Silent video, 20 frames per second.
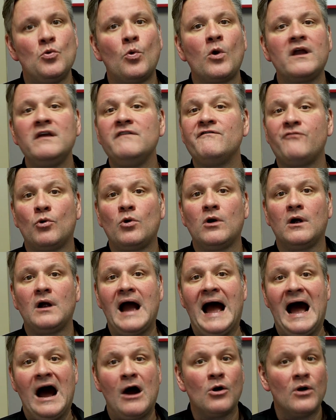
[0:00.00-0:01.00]
working for
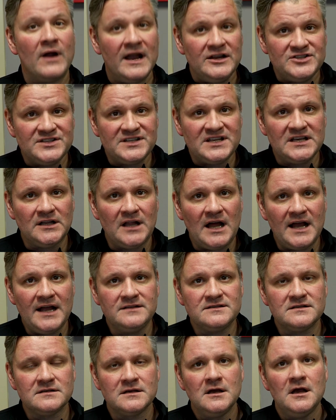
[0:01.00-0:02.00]
our agency
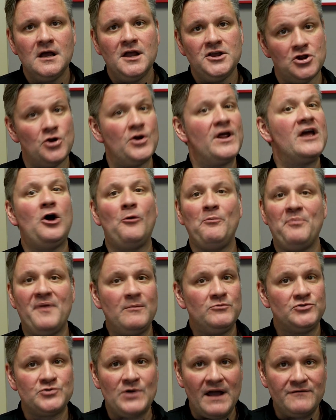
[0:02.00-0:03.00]
clients, to help
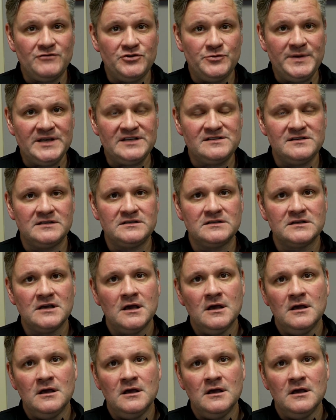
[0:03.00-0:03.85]
them drive new business,